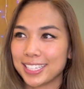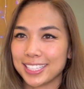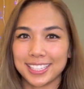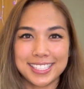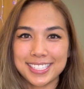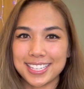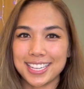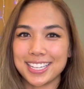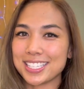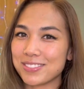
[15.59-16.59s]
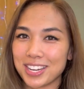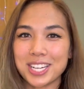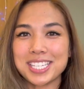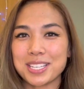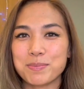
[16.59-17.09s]
This is it. It's very
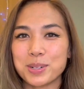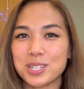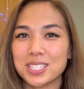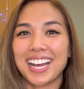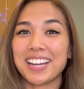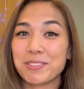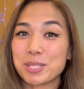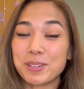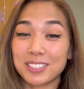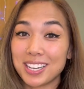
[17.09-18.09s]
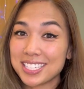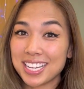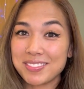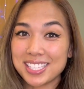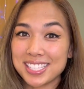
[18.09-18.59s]
simple. I know it's been a long
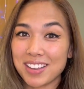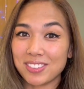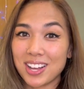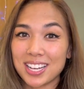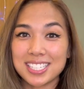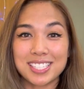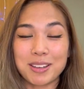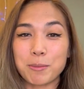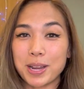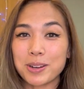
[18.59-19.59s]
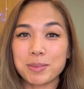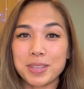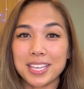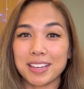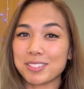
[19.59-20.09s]
time since I've vlogged, so bear with
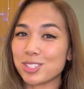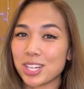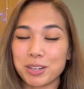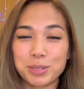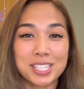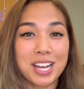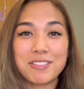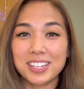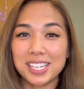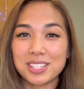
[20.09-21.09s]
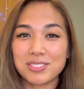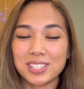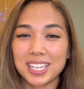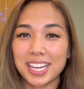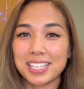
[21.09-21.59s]
me. I'm gonna try to push out videos for
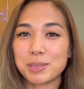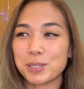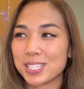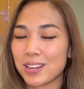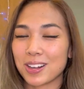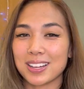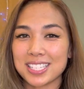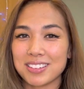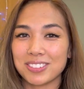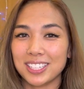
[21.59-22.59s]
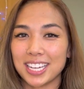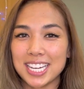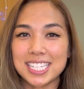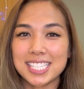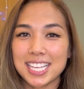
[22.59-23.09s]
you guys, push out content for you
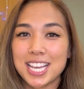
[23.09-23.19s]
guys.